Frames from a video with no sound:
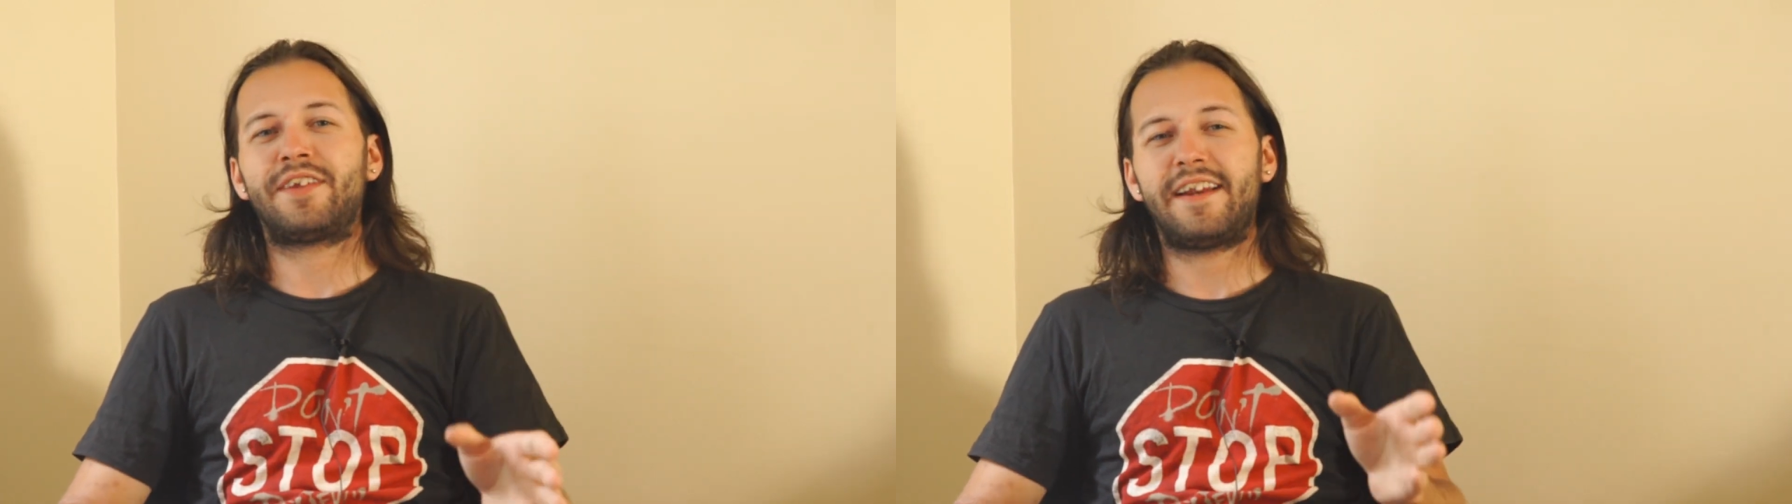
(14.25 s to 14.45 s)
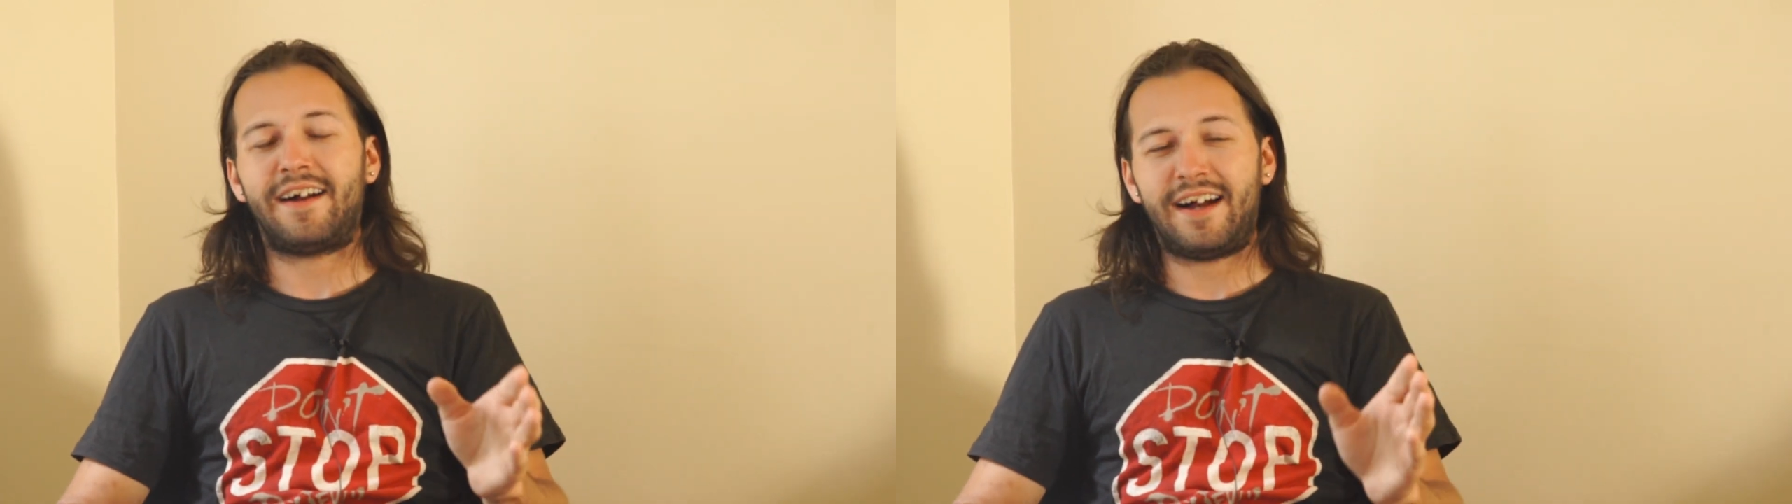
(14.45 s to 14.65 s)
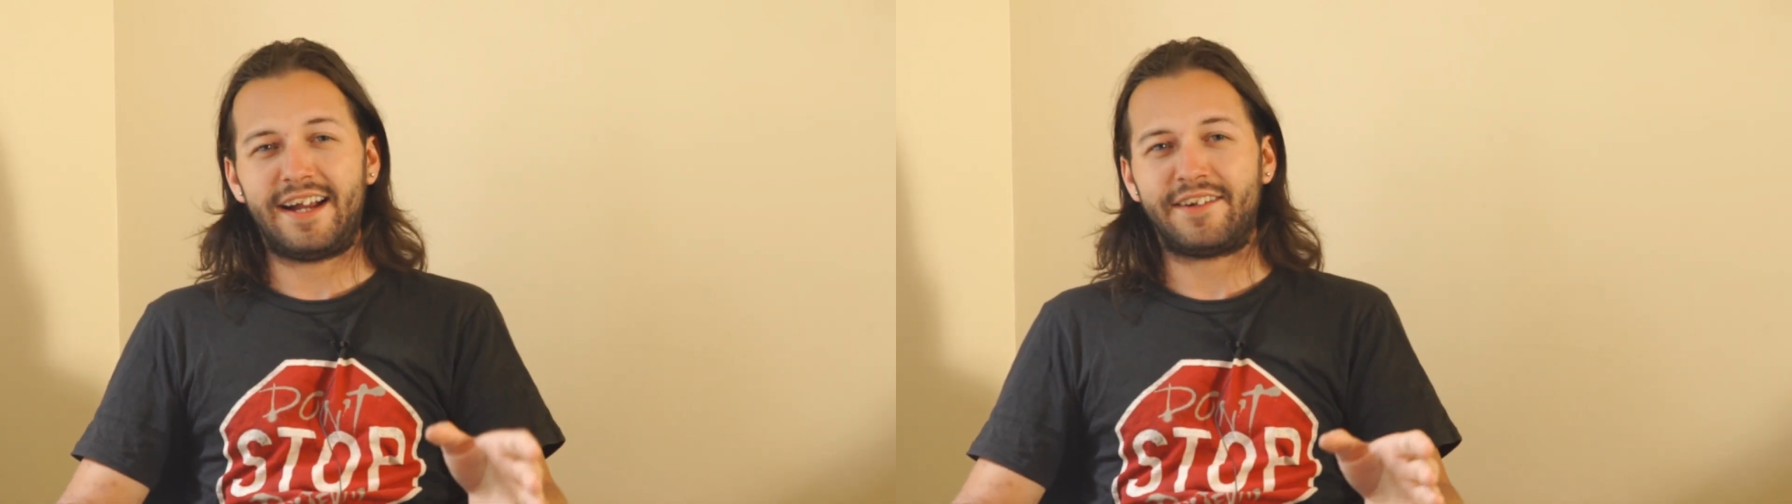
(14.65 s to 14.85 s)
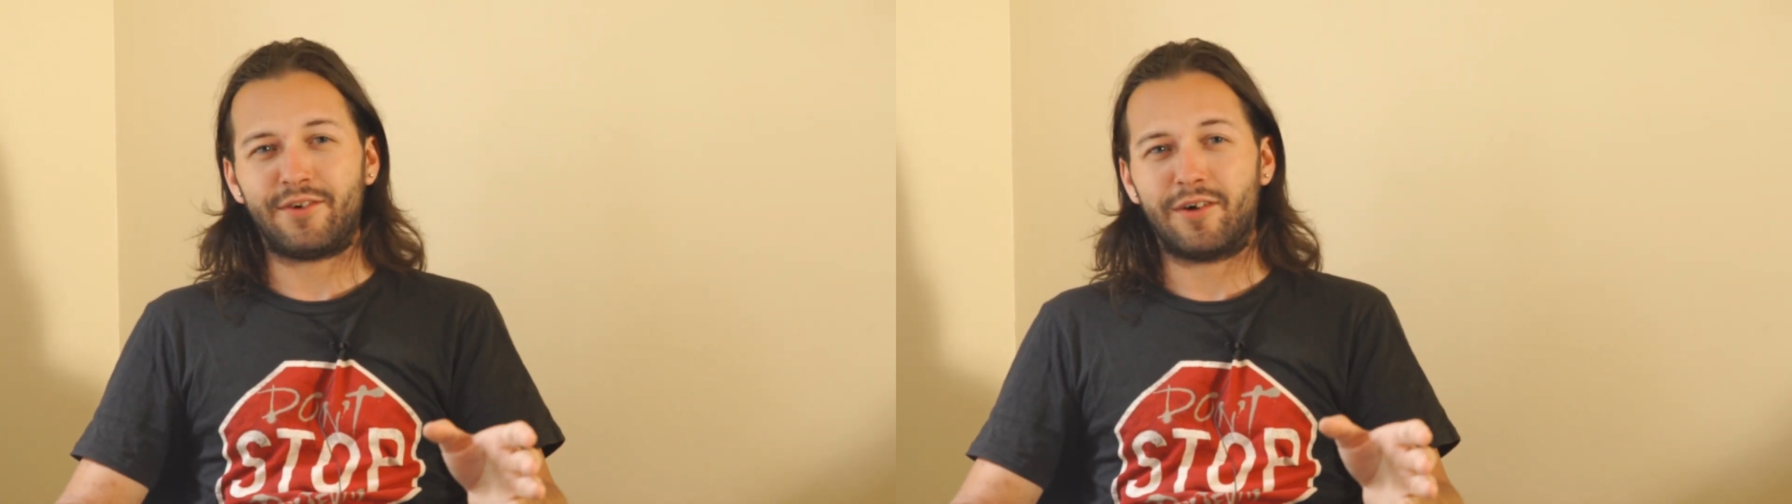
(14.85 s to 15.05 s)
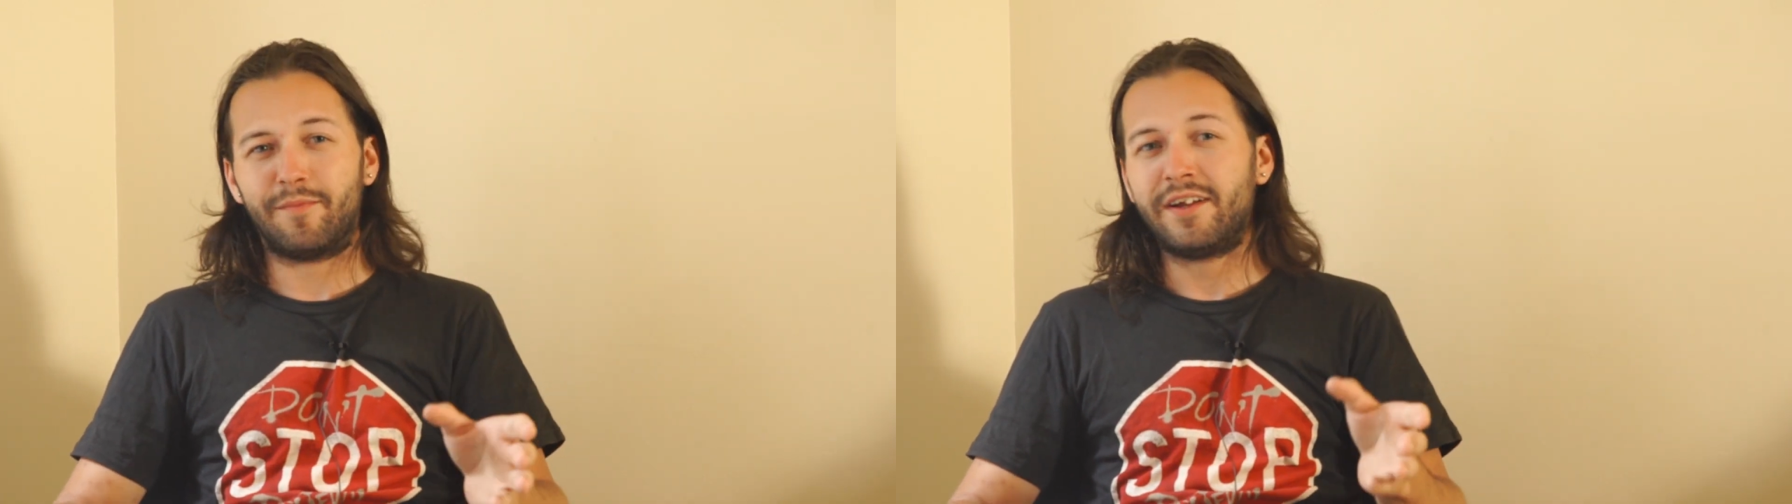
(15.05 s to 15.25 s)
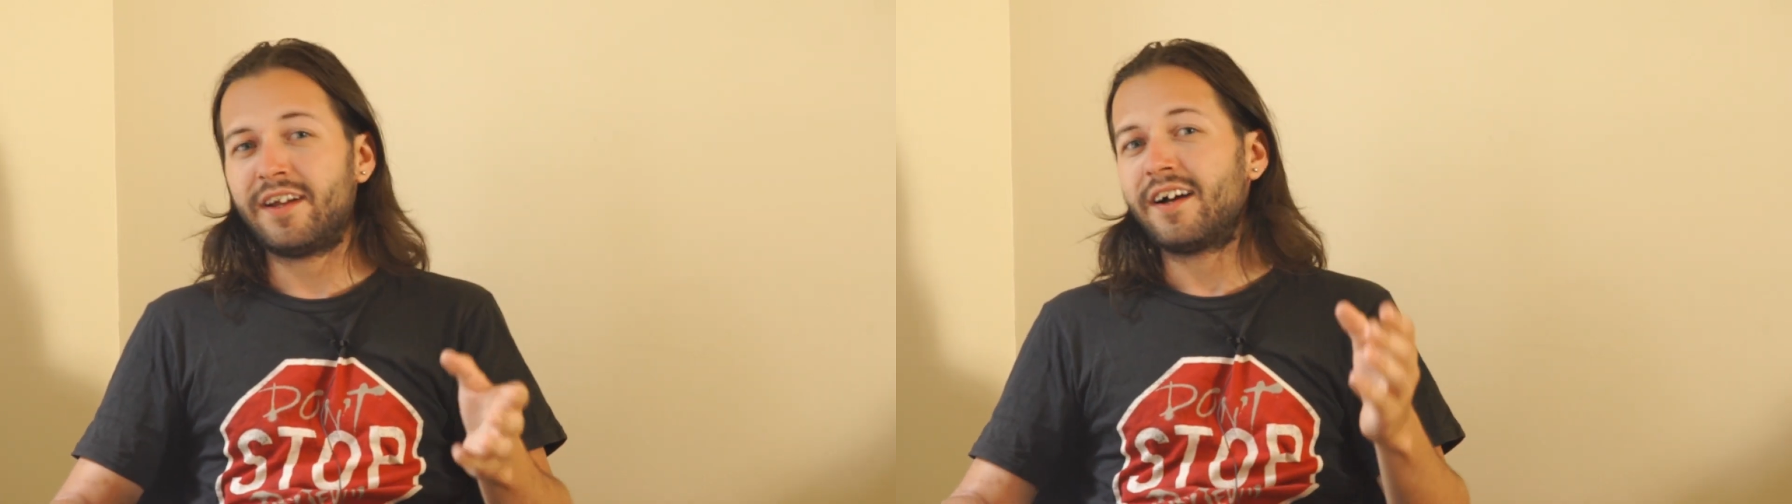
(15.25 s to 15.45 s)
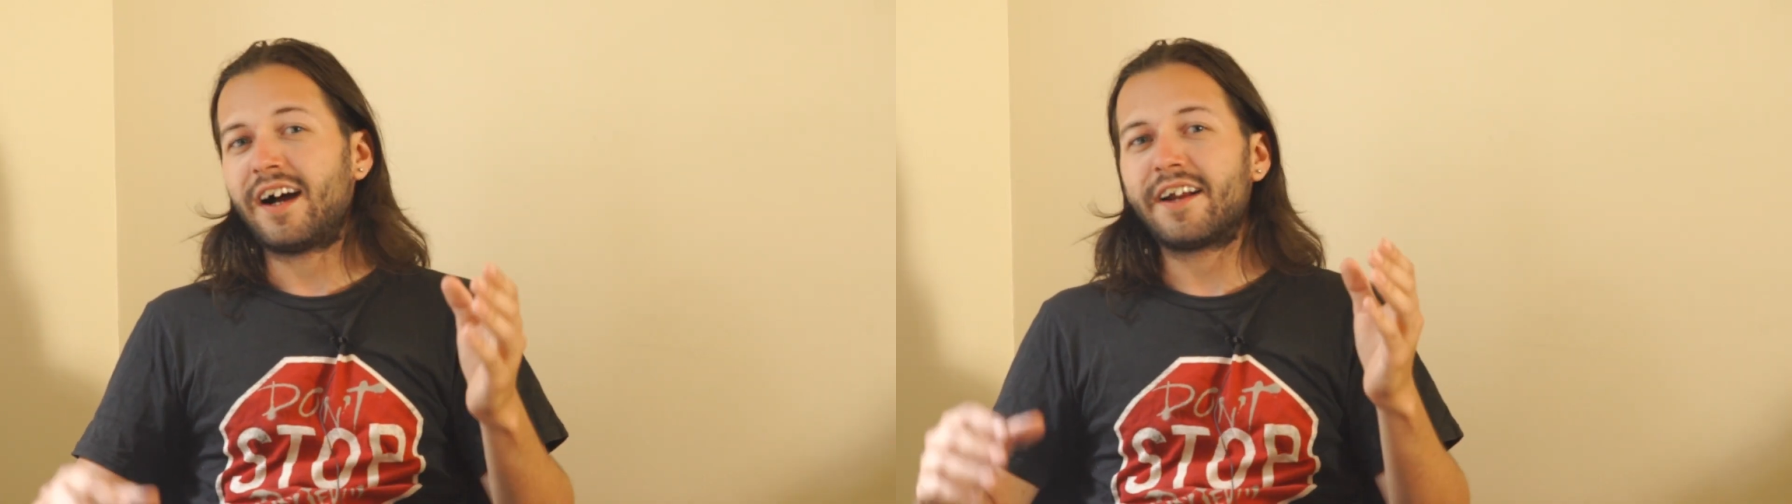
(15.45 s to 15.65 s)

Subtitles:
said hi to them.